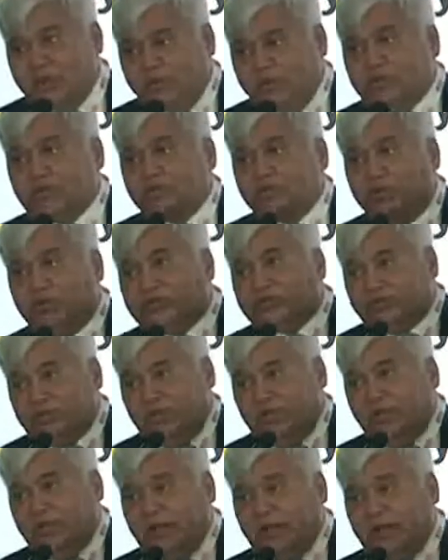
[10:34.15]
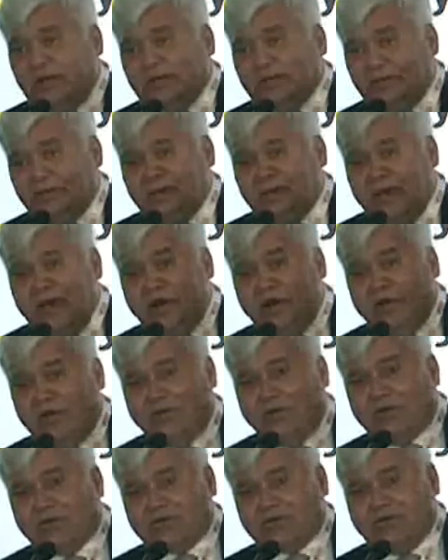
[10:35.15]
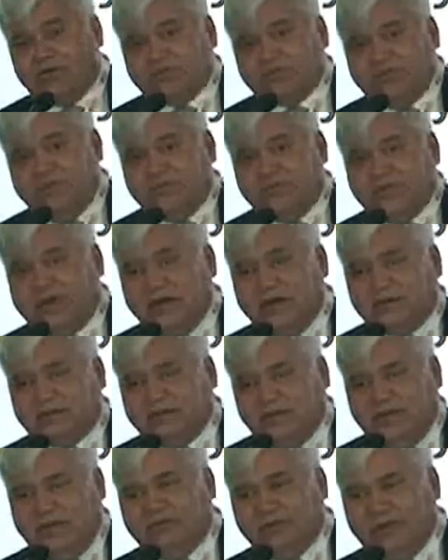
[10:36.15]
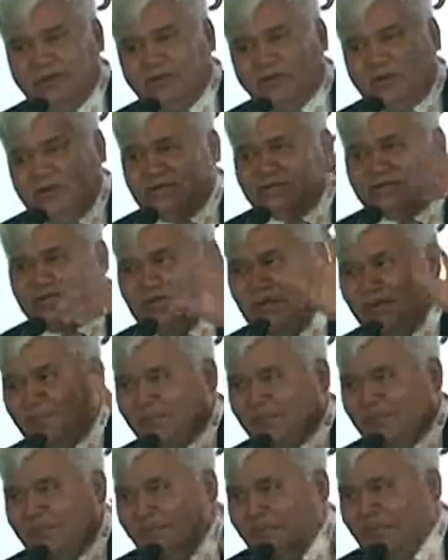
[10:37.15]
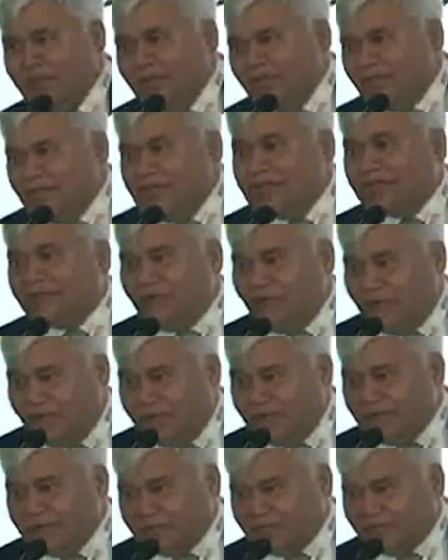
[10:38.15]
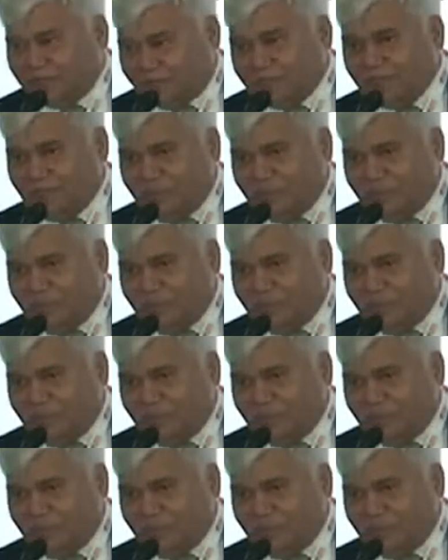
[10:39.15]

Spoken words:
which could say that now your systems are safe and you can sleep peacefully,